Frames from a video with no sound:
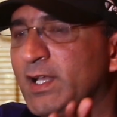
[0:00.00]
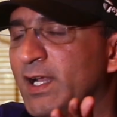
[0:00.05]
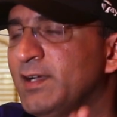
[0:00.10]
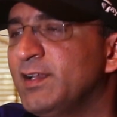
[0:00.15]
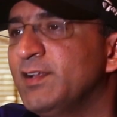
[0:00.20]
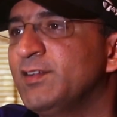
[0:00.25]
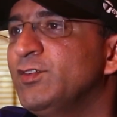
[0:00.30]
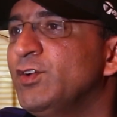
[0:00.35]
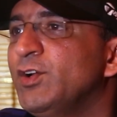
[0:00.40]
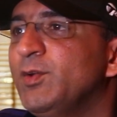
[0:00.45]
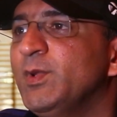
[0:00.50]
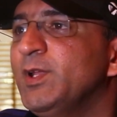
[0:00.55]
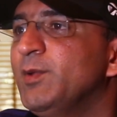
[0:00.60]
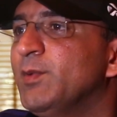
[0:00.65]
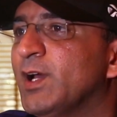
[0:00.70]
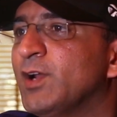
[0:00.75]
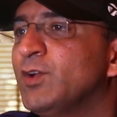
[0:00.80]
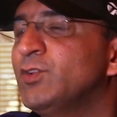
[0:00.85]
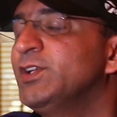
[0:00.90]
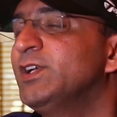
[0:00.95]
that does not mean
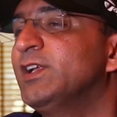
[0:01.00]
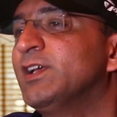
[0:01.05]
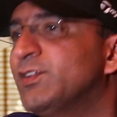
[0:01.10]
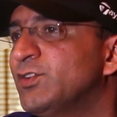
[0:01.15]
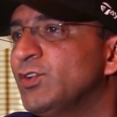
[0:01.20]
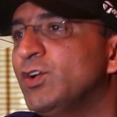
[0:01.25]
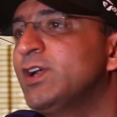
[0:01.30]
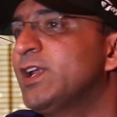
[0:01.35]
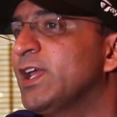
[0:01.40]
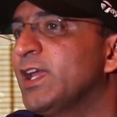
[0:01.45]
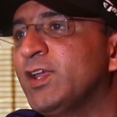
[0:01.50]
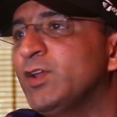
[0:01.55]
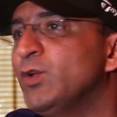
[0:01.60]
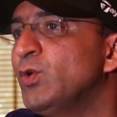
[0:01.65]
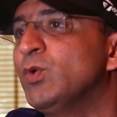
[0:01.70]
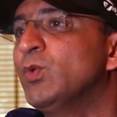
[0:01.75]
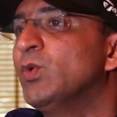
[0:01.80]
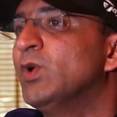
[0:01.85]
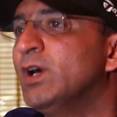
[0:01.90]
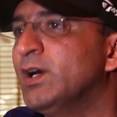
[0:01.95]
Maruti does not take
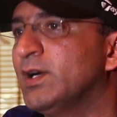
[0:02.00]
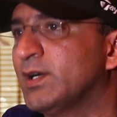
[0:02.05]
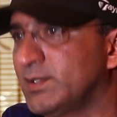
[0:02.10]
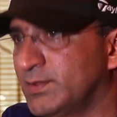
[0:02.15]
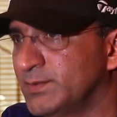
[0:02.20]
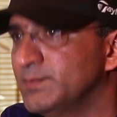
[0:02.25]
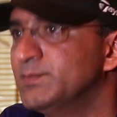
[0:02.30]
you to work.